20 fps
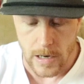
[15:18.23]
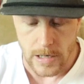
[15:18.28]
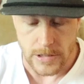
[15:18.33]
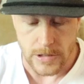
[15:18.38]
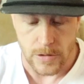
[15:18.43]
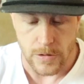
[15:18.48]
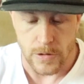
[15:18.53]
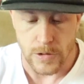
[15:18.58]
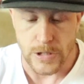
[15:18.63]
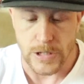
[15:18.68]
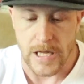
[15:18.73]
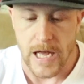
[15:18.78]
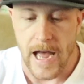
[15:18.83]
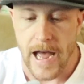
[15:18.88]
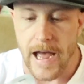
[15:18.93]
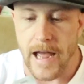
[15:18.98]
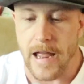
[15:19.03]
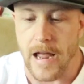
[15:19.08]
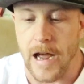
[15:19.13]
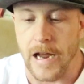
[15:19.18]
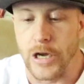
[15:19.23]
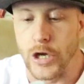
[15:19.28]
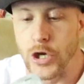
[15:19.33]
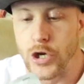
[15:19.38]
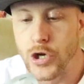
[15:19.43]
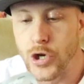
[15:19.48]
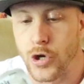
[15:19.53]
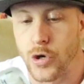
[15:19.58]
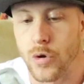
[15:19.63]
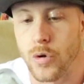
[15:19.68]
So there's that. I
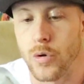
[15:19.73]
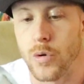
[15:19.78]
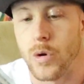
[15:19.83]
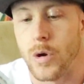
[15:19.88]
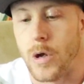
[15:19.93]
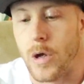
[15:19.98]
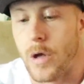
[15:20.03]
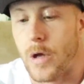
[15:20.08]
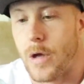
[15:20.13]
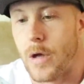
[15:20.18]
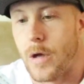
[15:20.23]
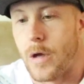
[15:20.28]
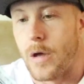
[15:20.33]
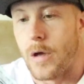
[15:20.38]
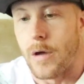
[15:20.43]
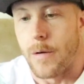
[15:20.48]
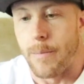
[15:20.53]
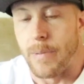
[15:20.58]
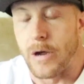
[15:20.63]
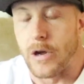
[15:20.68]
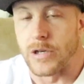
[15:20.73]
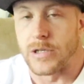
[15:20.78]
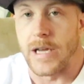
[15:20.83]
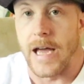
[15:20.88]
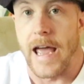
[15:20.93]
do, because